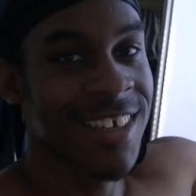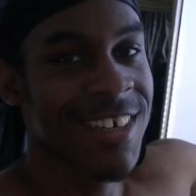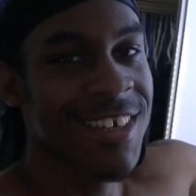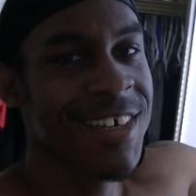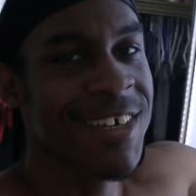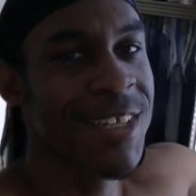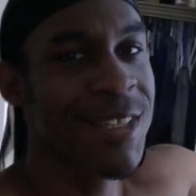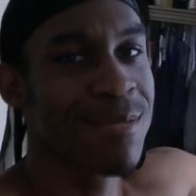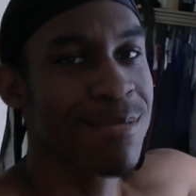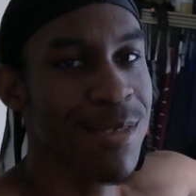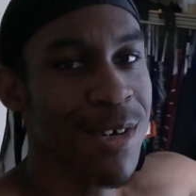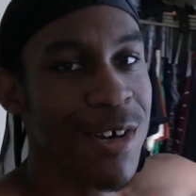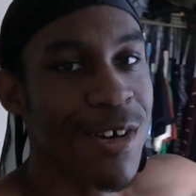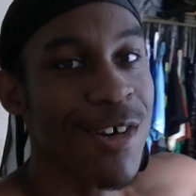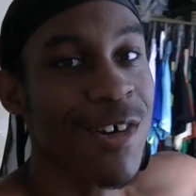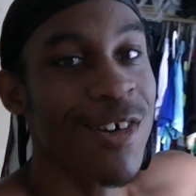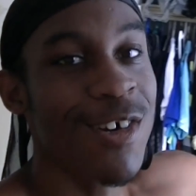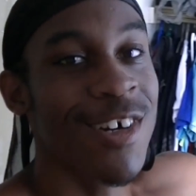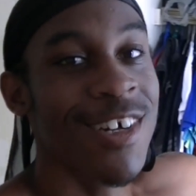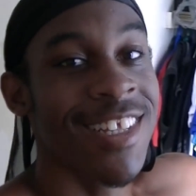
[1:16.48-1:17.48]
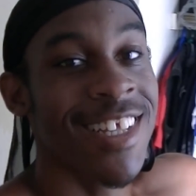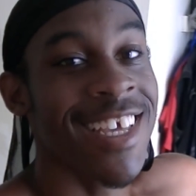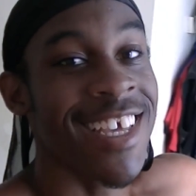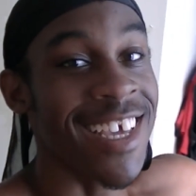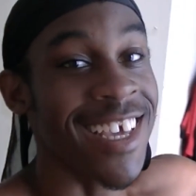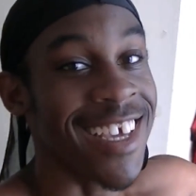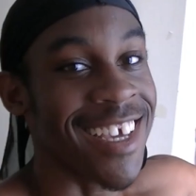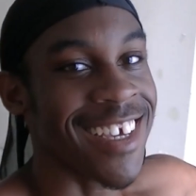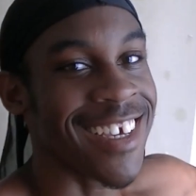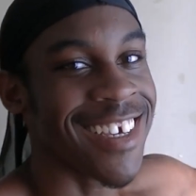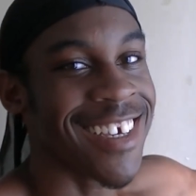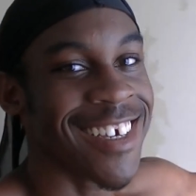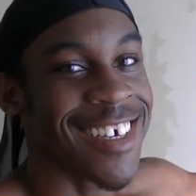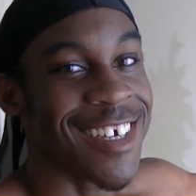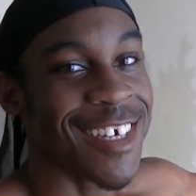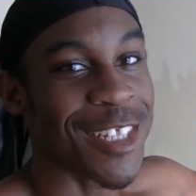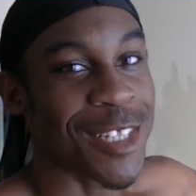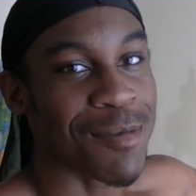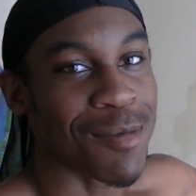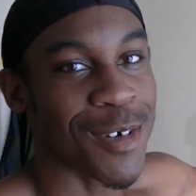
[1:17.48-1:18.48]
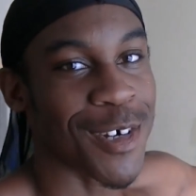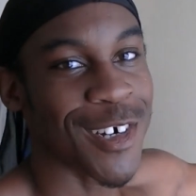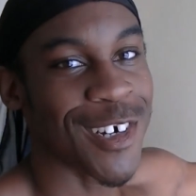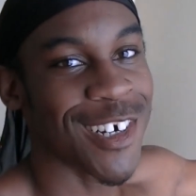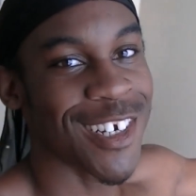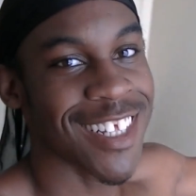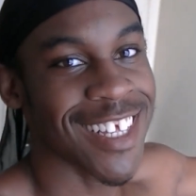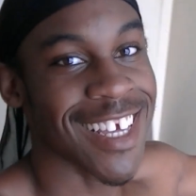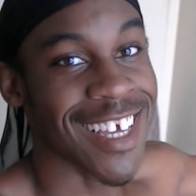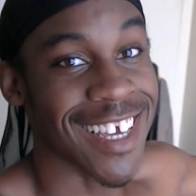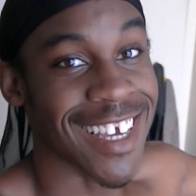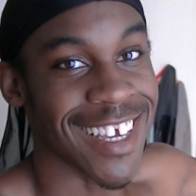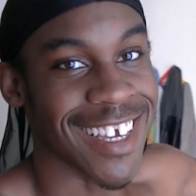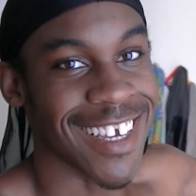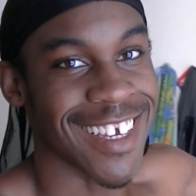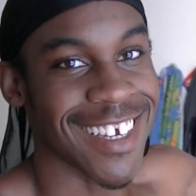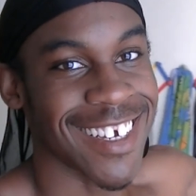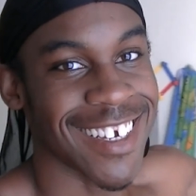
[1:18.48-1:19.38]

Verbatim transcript: good morning, good morning,